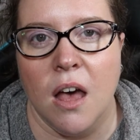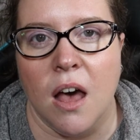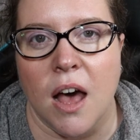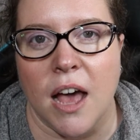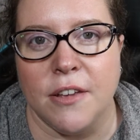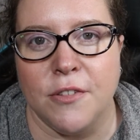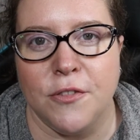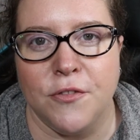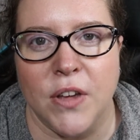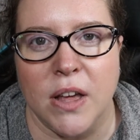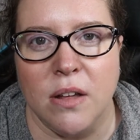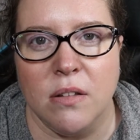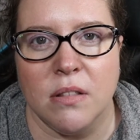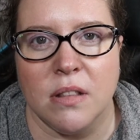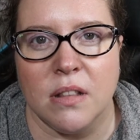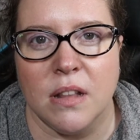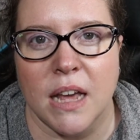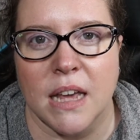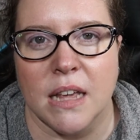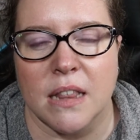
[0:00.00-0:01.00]
I
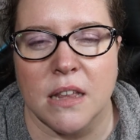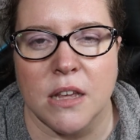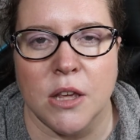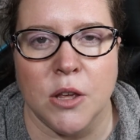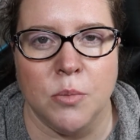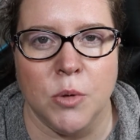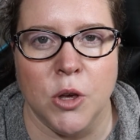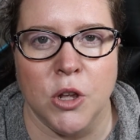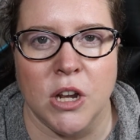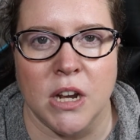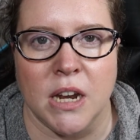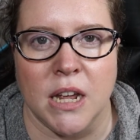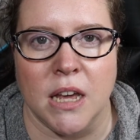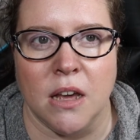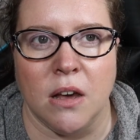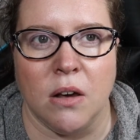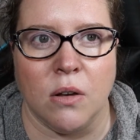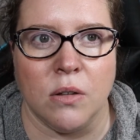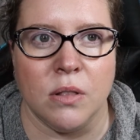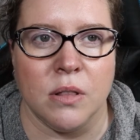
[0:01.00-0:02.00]
felt like the
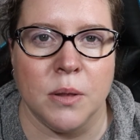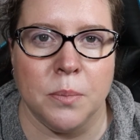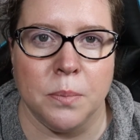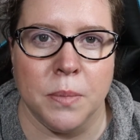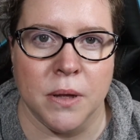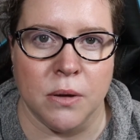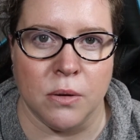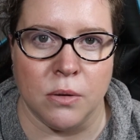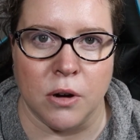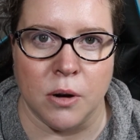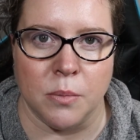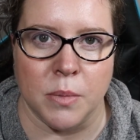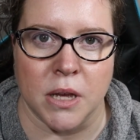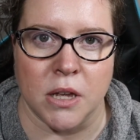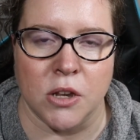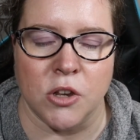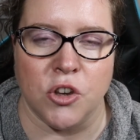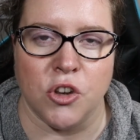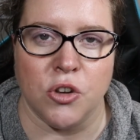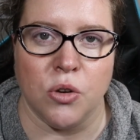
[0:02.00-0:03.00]
community on the
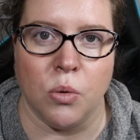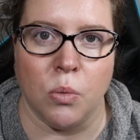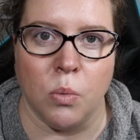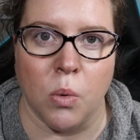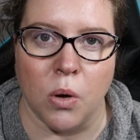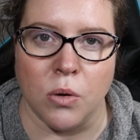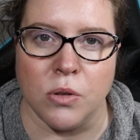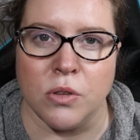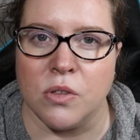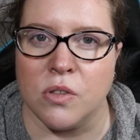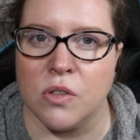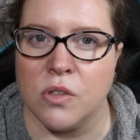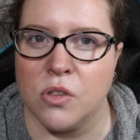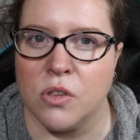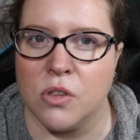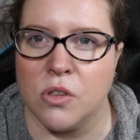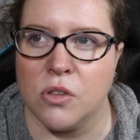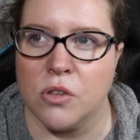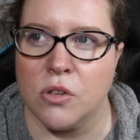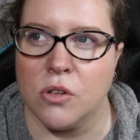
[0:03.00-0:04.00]
pilgrimage
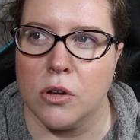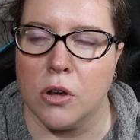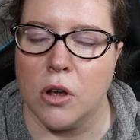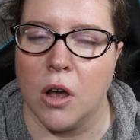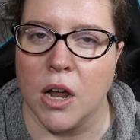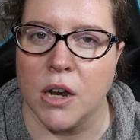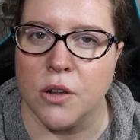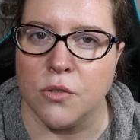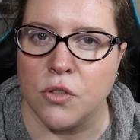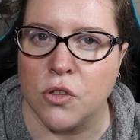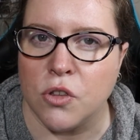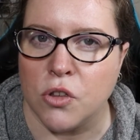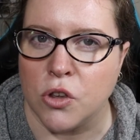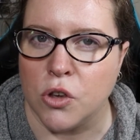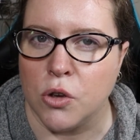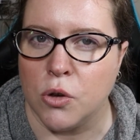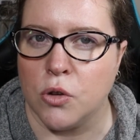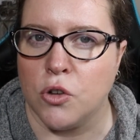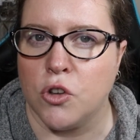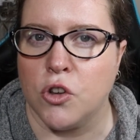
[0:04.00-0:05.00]
was kind of
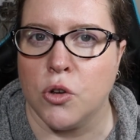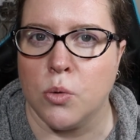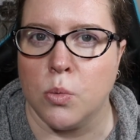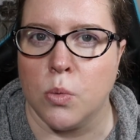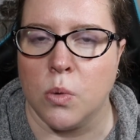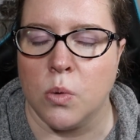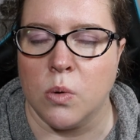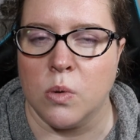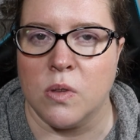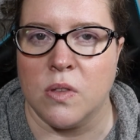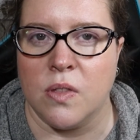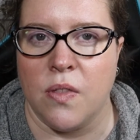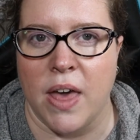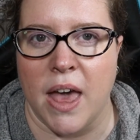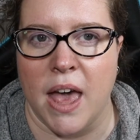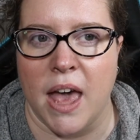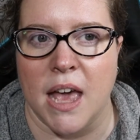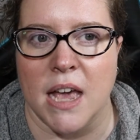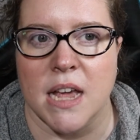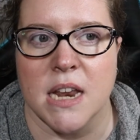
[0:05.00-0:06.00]
skewed towards
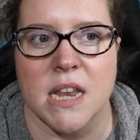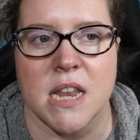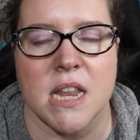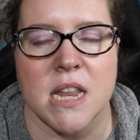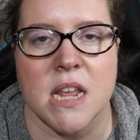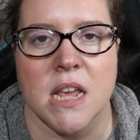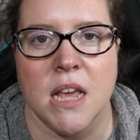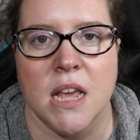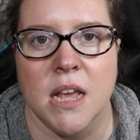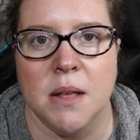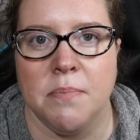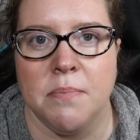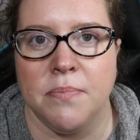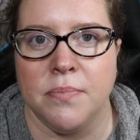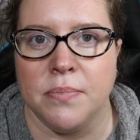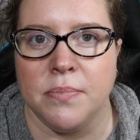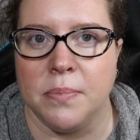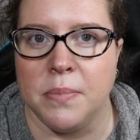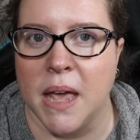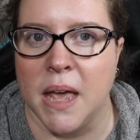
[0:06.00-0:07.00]
that
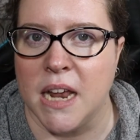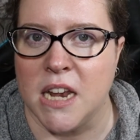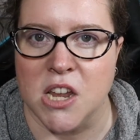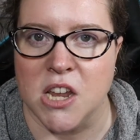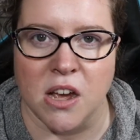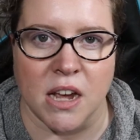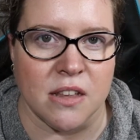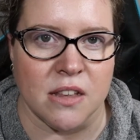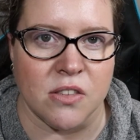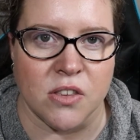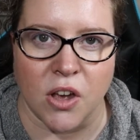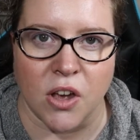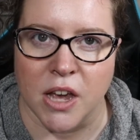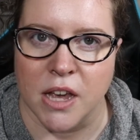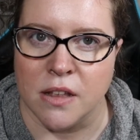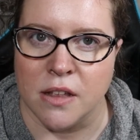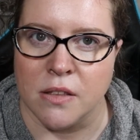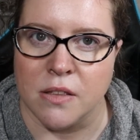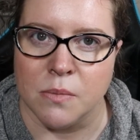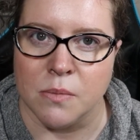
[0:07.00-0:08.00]

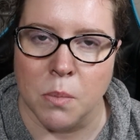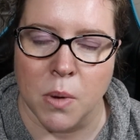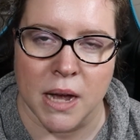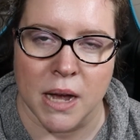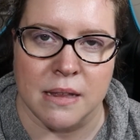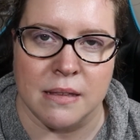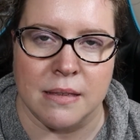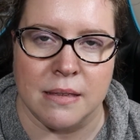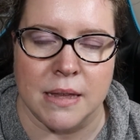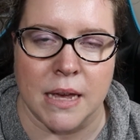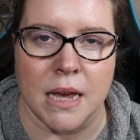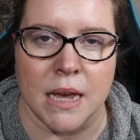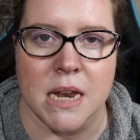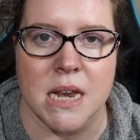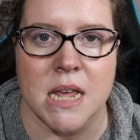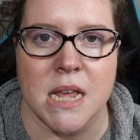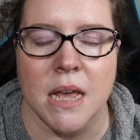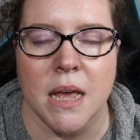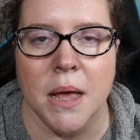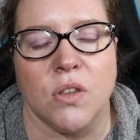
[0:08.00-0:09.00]
anti-science
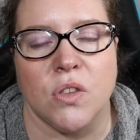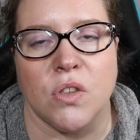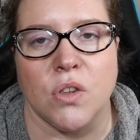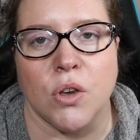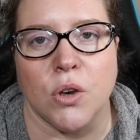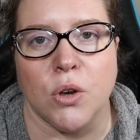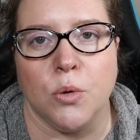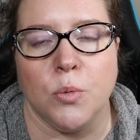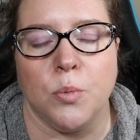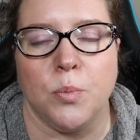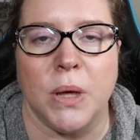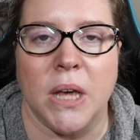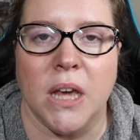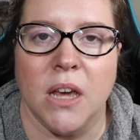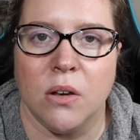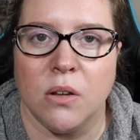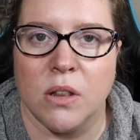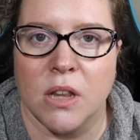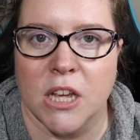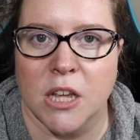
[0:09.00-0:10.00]
mindset. So
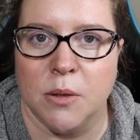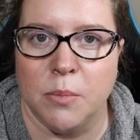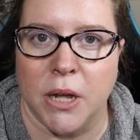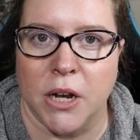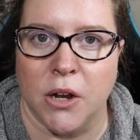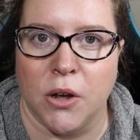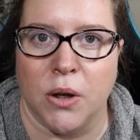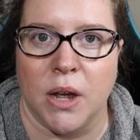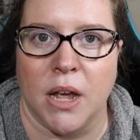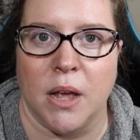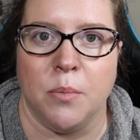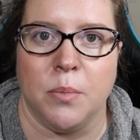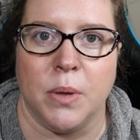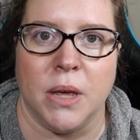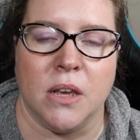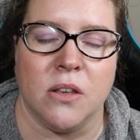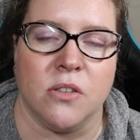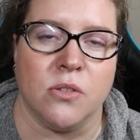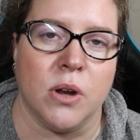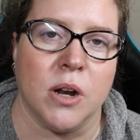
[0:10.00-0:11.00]
being on the Camino and
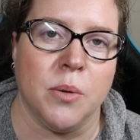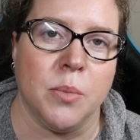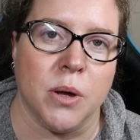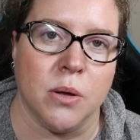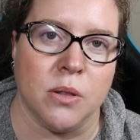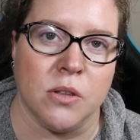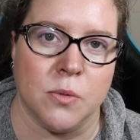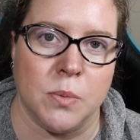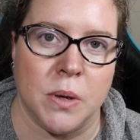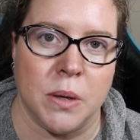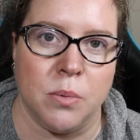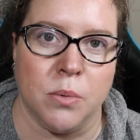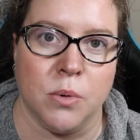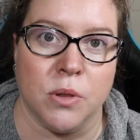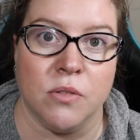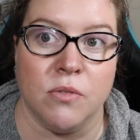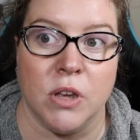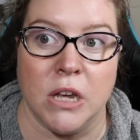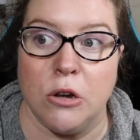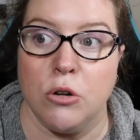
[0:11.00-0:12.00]
being surrounded by all these people
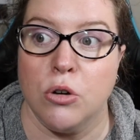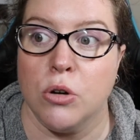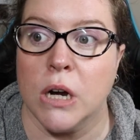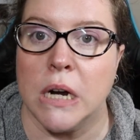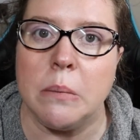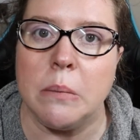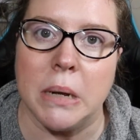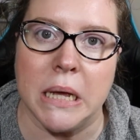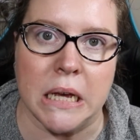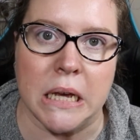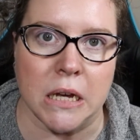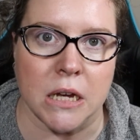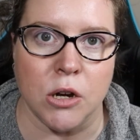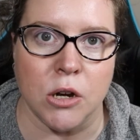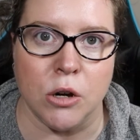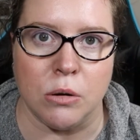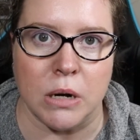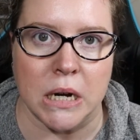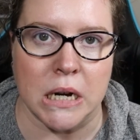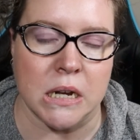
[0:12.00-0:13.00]
with incredibly
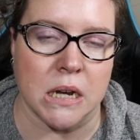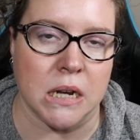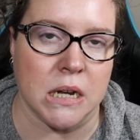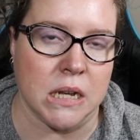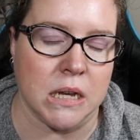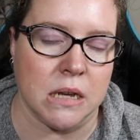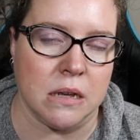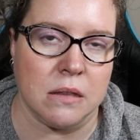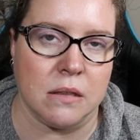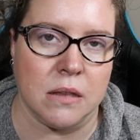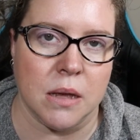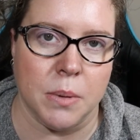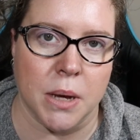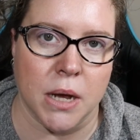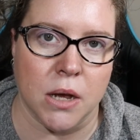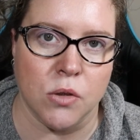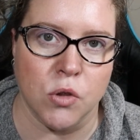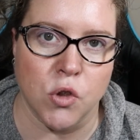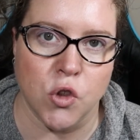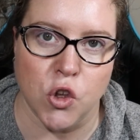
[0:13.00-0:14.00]
incorrect ideas
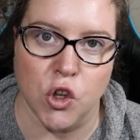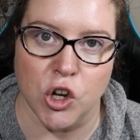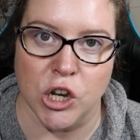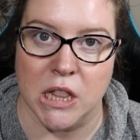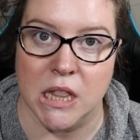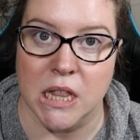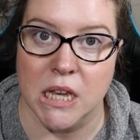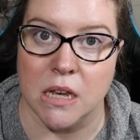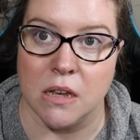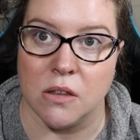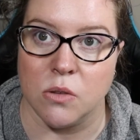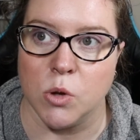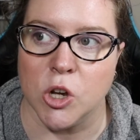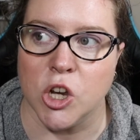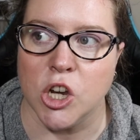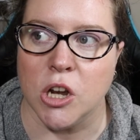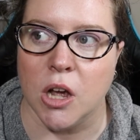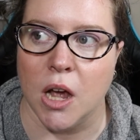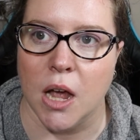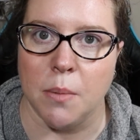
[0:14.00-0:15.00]
about certain things,
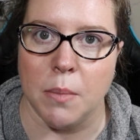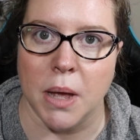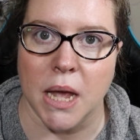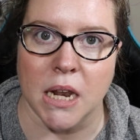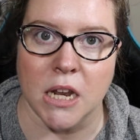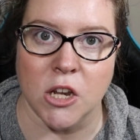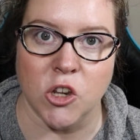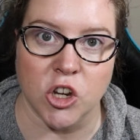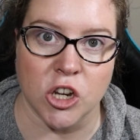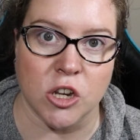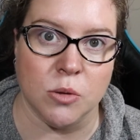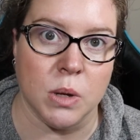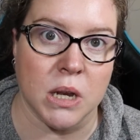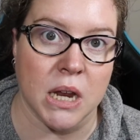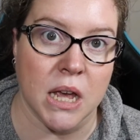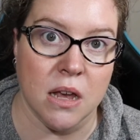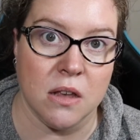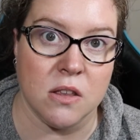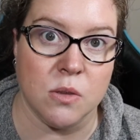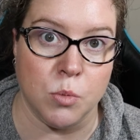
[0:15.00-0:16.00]
which I'm a legitimate
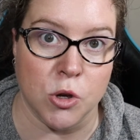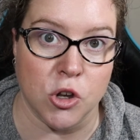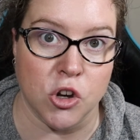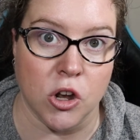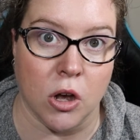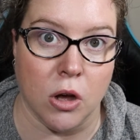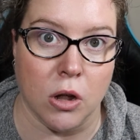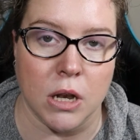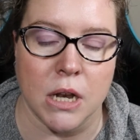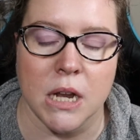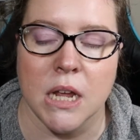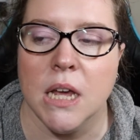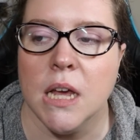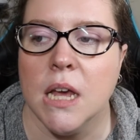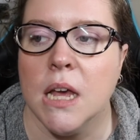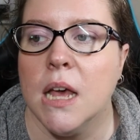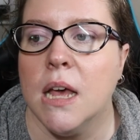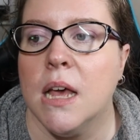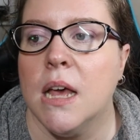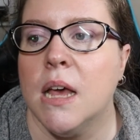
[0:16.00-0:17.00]
expert on,
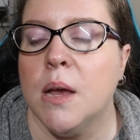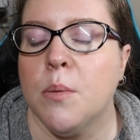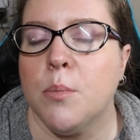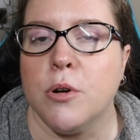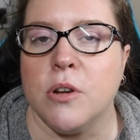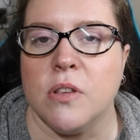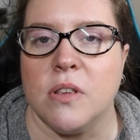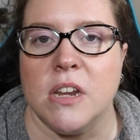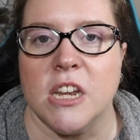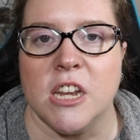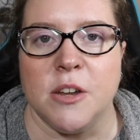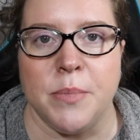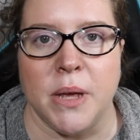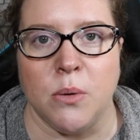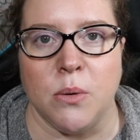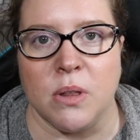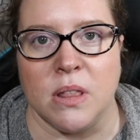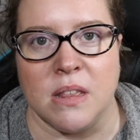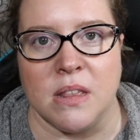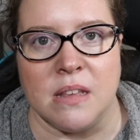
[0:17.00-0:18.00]
presented me
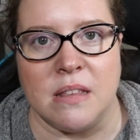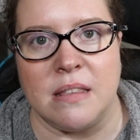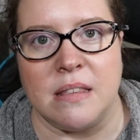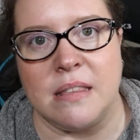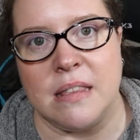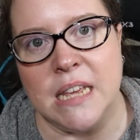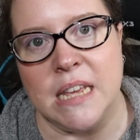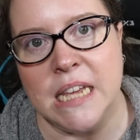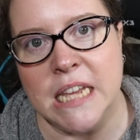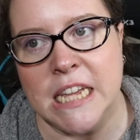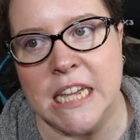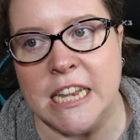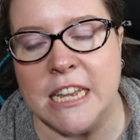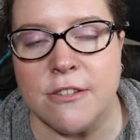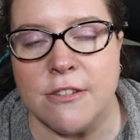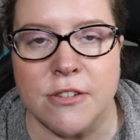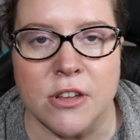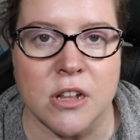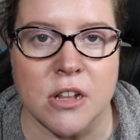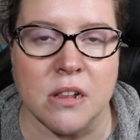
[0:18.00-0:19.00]
with this
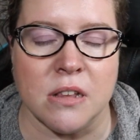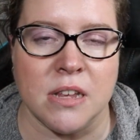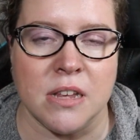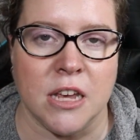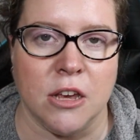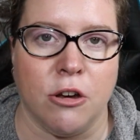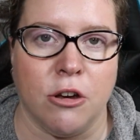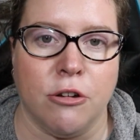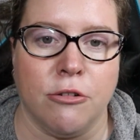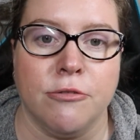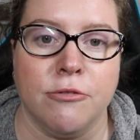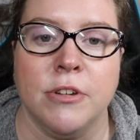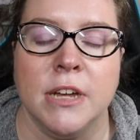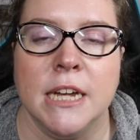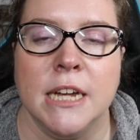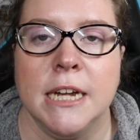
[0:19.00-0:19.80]
difficulty of